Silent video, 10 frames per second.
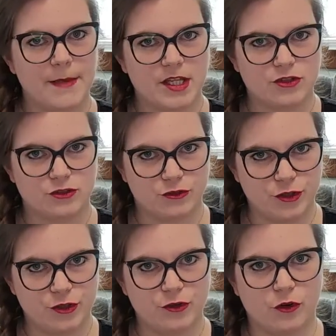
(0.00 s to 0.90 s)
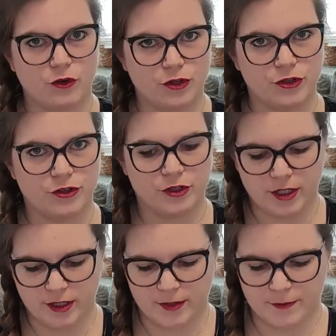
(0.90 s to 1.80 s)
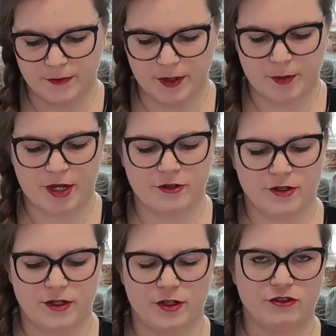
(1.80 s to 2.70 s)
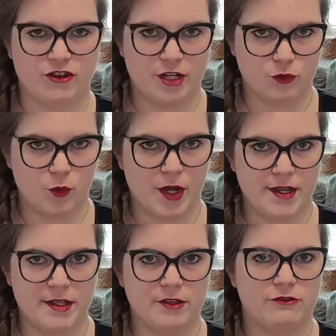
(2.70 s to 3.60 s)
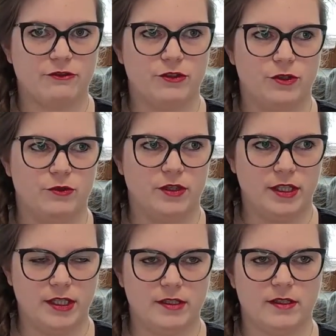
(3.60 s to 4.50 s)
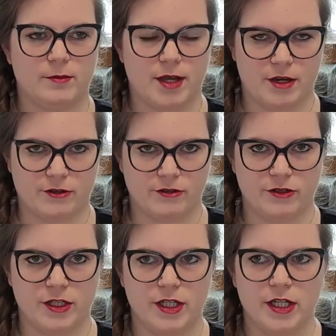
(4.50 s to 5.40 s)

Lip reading: make sure you order the pattern the right way if you need the pattern